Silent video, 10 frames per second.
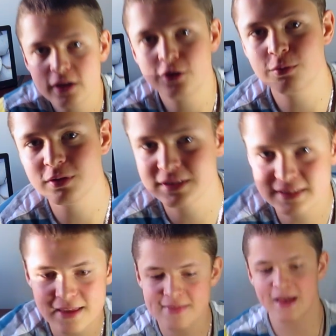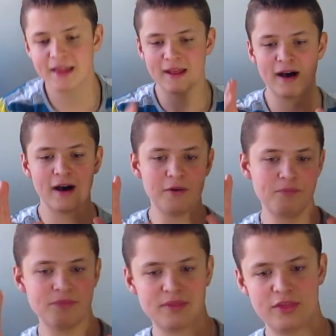you will see that uh,
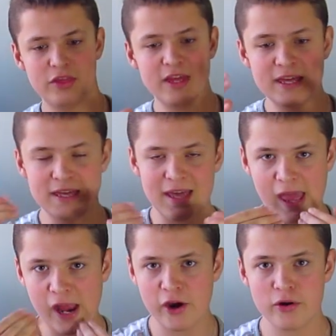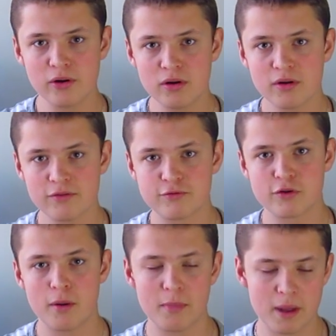the air
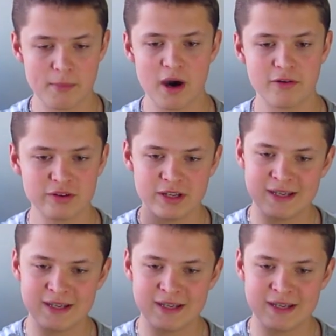from my mouth